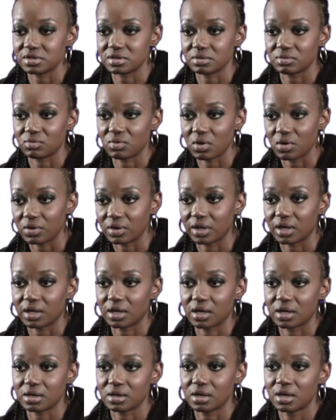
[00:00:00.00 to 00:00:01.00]
into
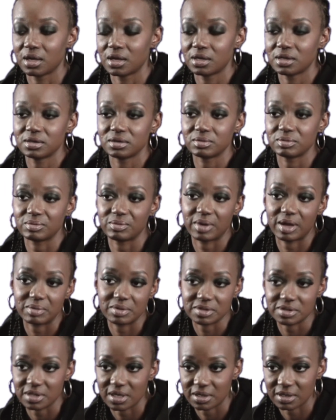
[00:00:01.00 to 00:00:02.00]
working and
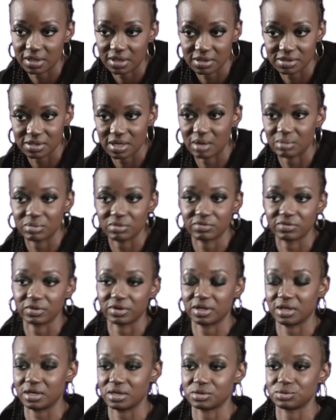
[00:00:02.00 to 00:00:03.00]
maybe set an example
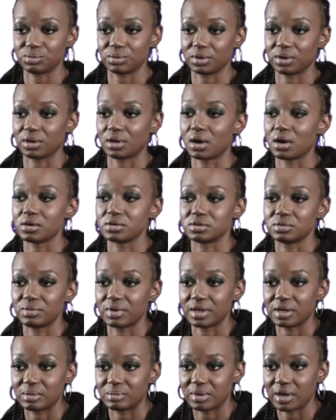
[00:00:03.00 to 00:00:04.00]
for kids with
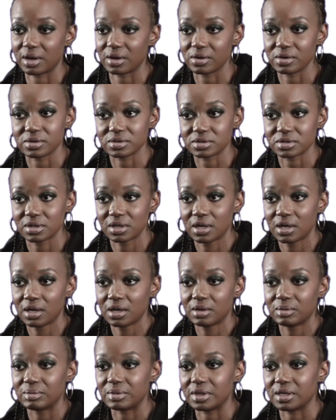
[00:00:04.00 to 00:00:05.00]
incarcerated parents
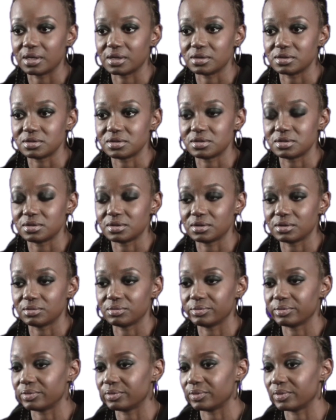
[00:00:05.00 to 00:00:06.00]
because
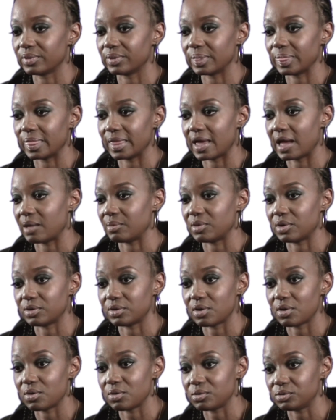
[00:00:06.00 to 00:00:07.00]
I'm
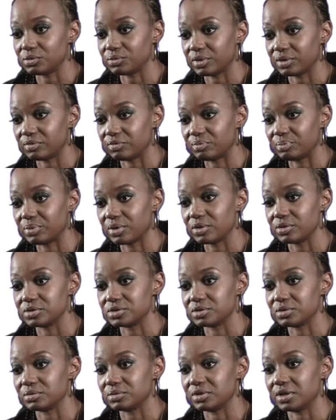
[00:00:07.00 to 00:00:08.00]
on hold with
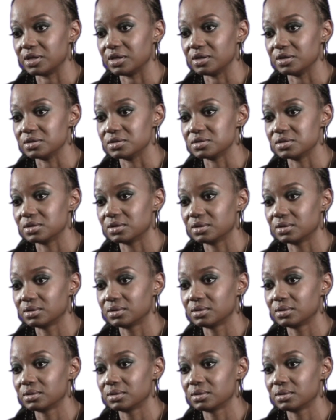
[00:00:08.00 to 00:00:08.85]
personal things.